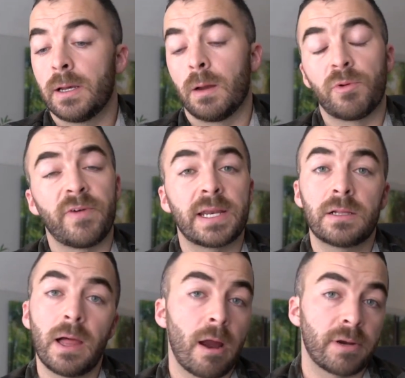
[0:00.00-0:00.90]
provide
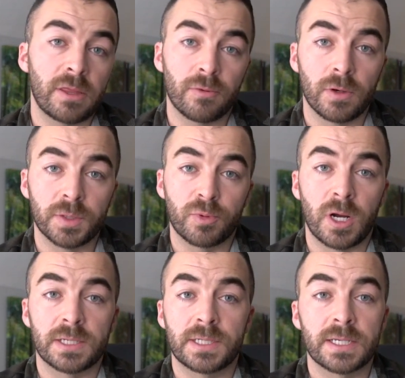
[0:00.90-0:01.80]
clarity throughout the
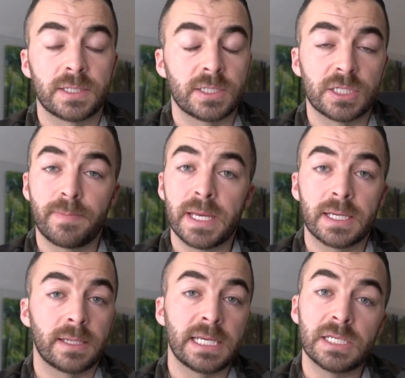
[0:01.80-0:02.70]
process, and just make
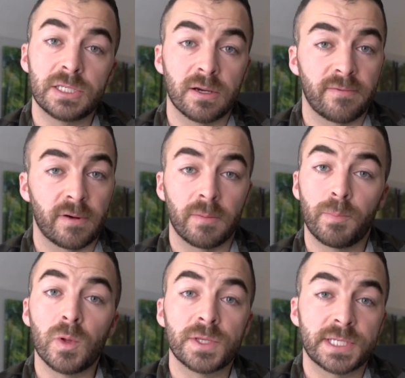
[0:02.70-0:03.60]
it easier for
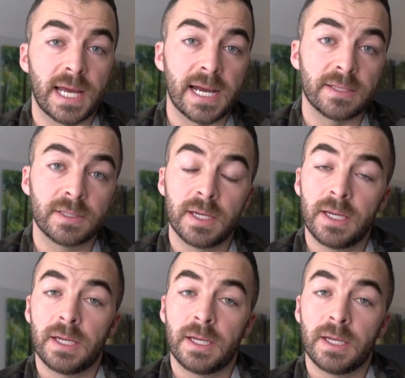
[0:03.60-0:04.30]
both sides